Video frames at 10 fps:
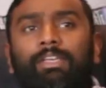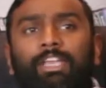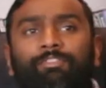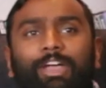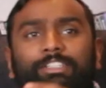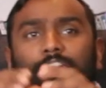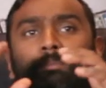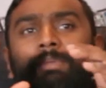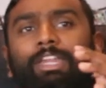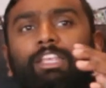In fact, I know
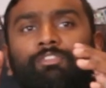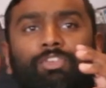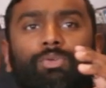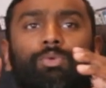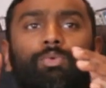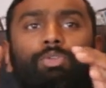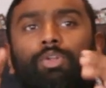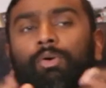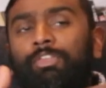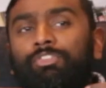many of you, you
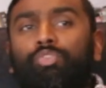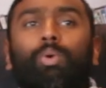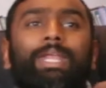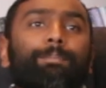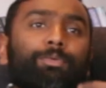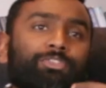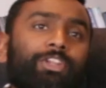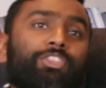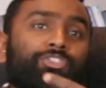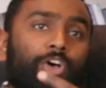know this 28%
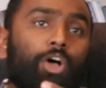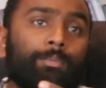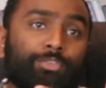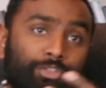of the Psalms are